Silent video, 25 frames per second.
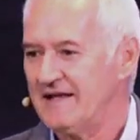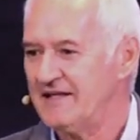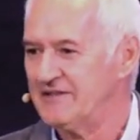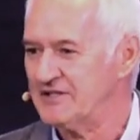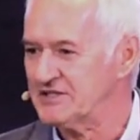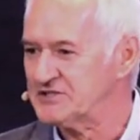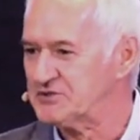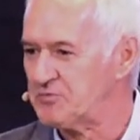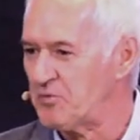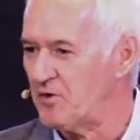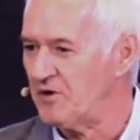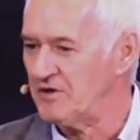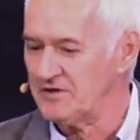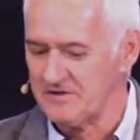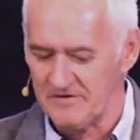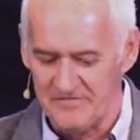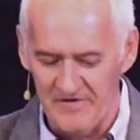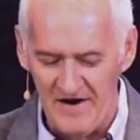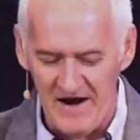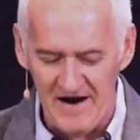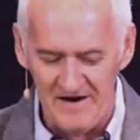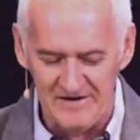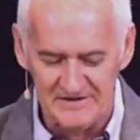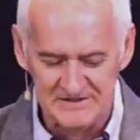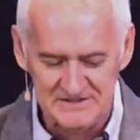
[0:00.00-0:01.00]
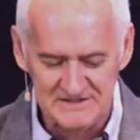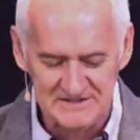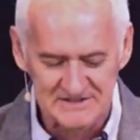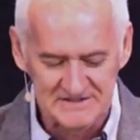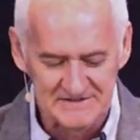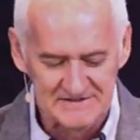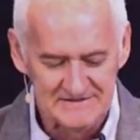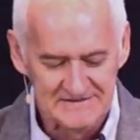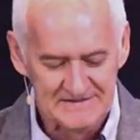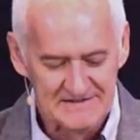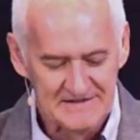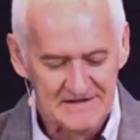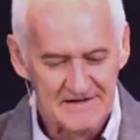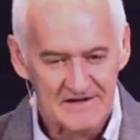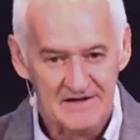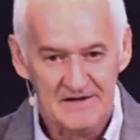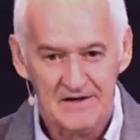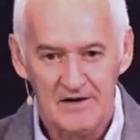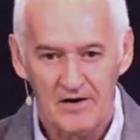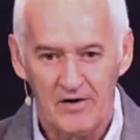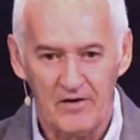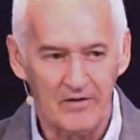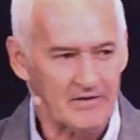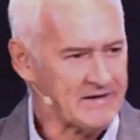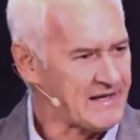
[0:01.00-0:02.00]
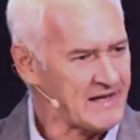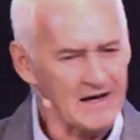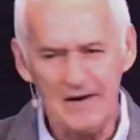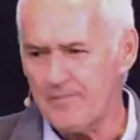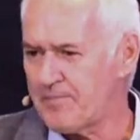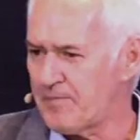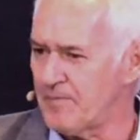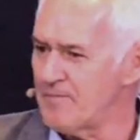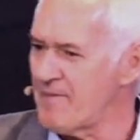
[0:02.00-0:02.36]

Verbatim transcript: in this world of ours? Can I